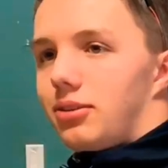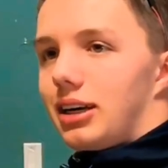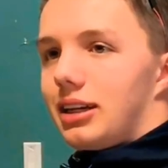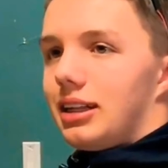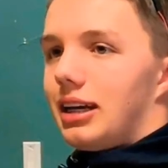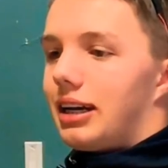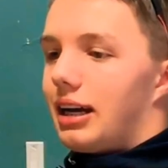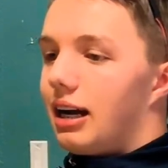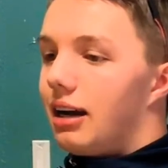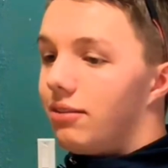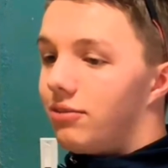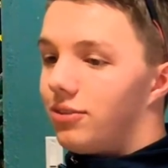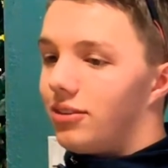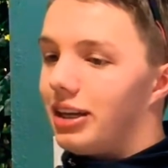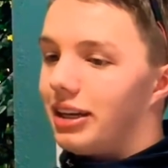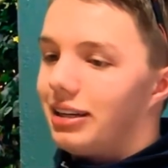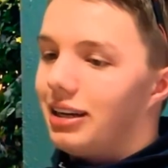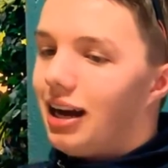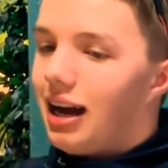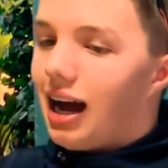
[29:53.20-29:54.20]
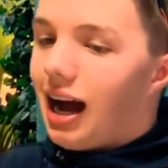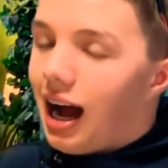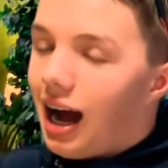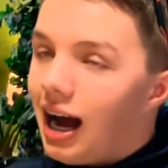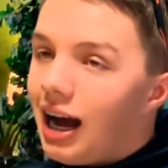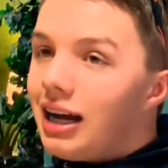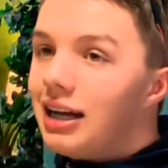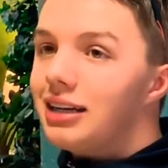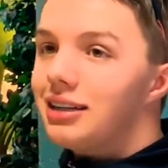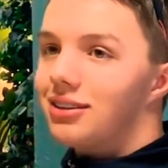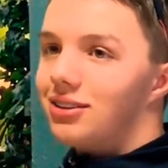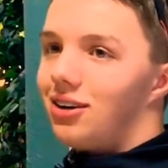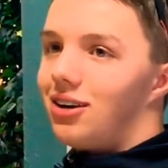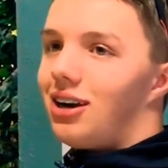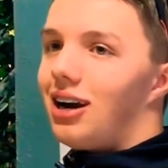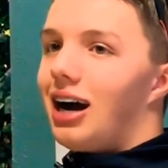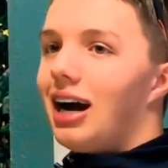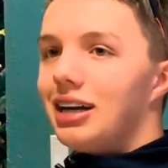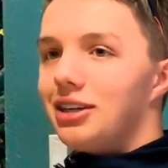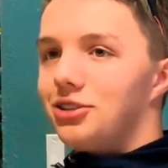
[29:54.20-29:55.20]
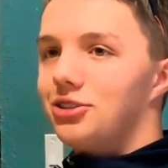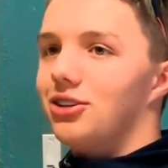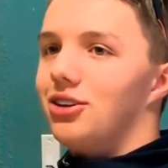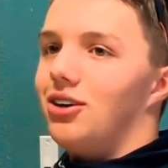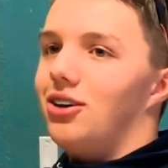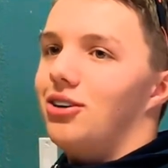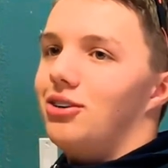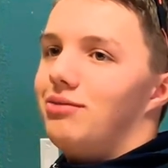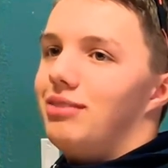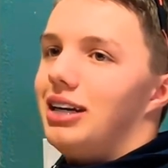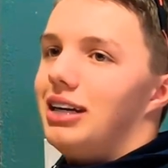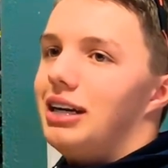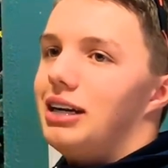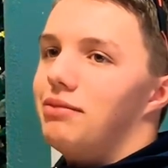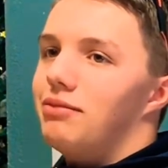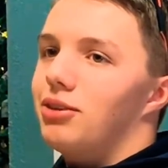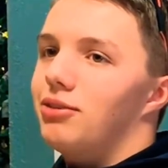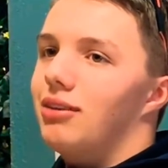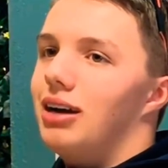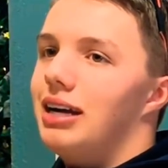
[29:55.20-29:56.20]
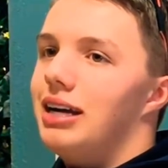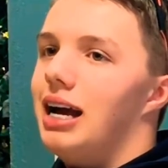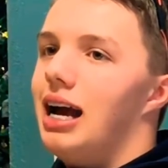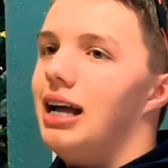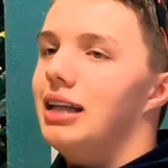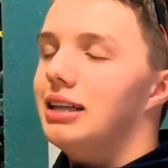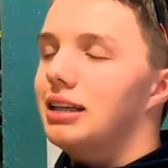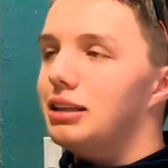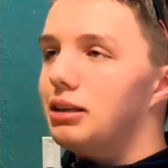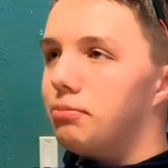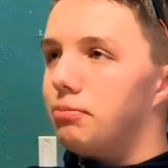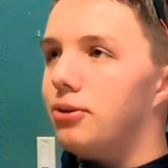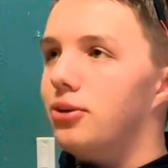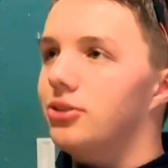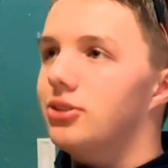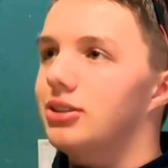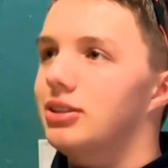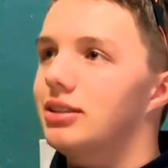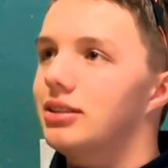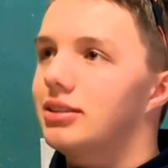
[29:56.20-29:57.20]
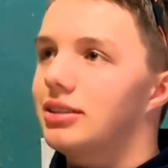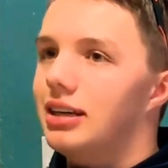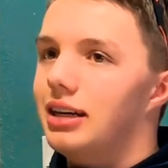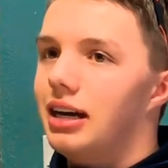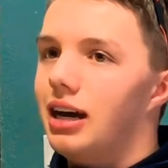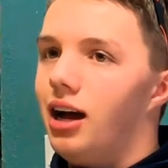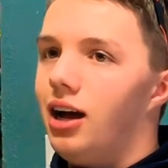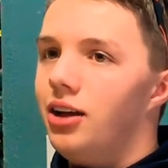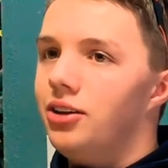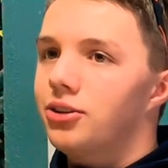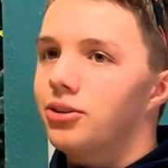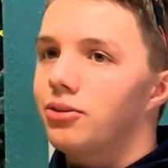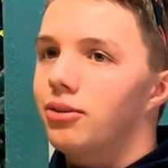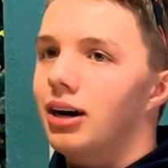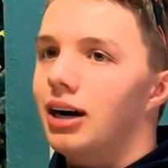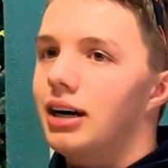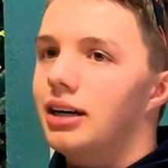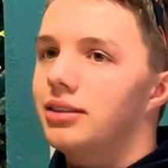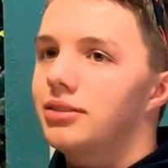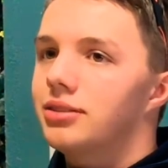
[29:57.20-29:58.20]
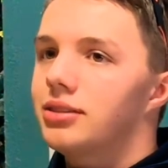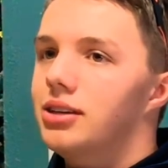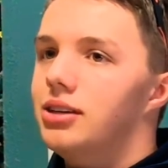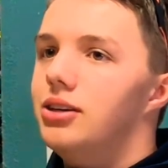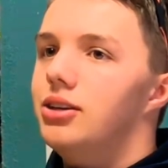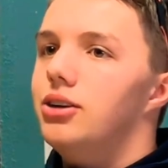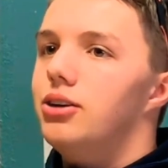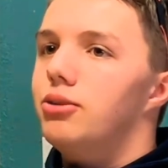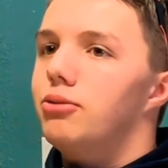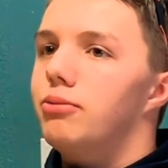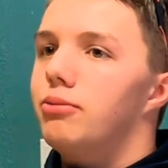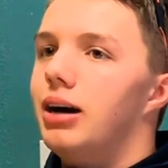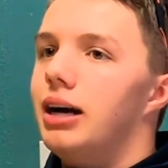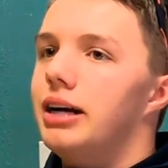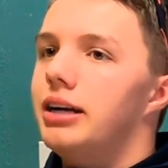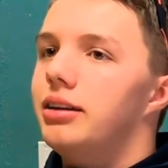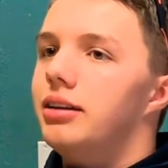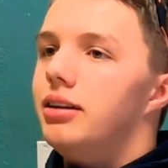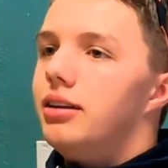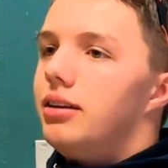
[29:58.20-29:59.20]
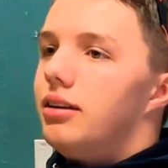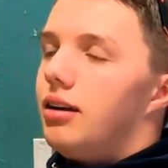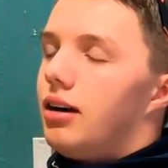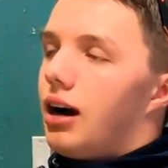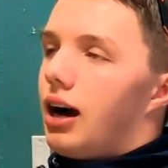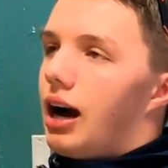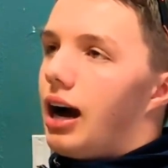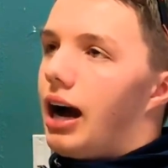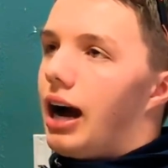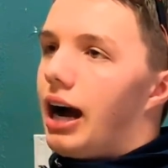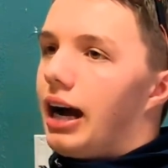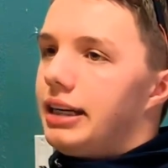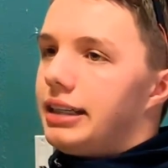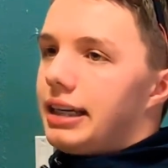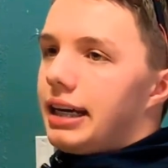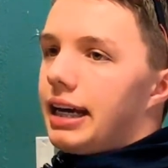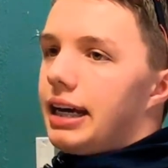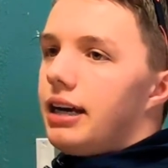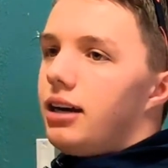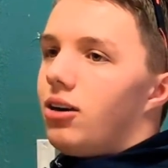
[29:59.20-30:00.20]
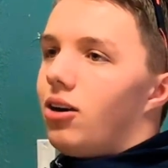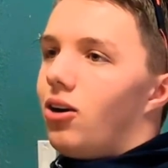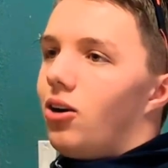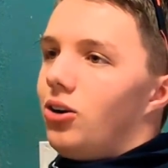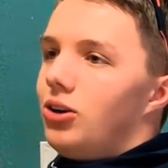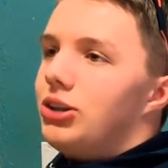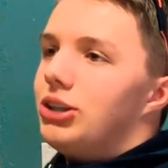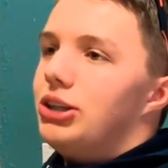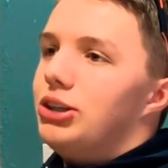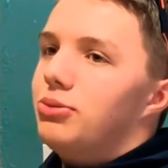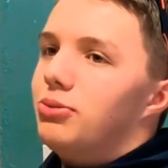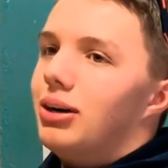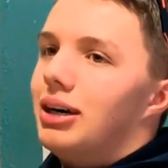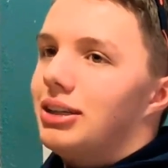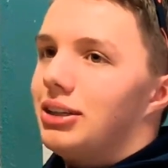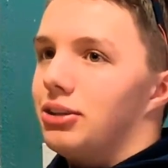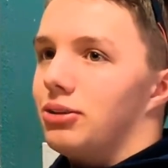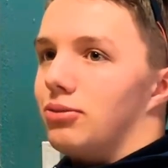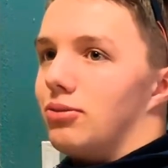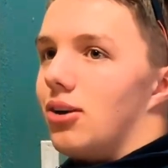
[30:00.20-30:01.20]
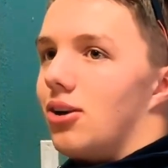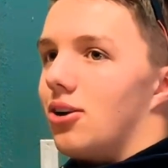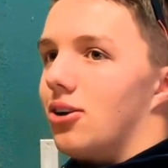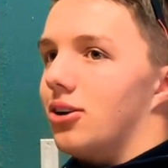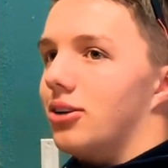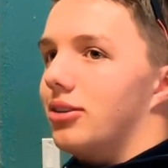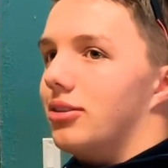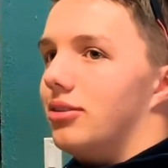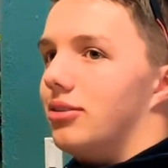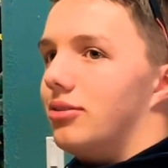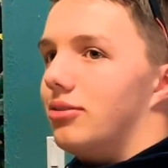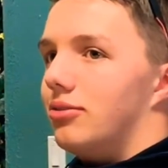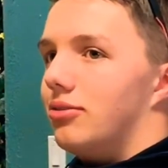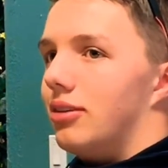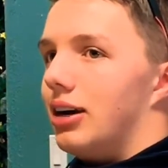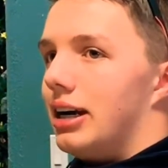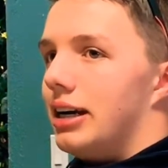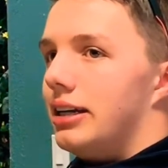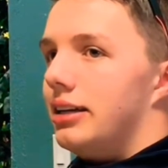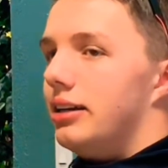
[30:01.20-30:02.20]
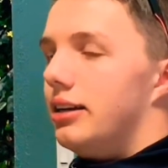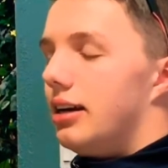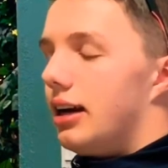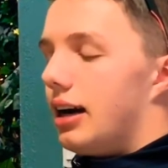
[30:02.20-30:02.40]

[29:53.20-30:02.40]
way, like I thought I should harm my neighbor, right, and then the person said it otherwise, right, I can't argue why they're wrong, right?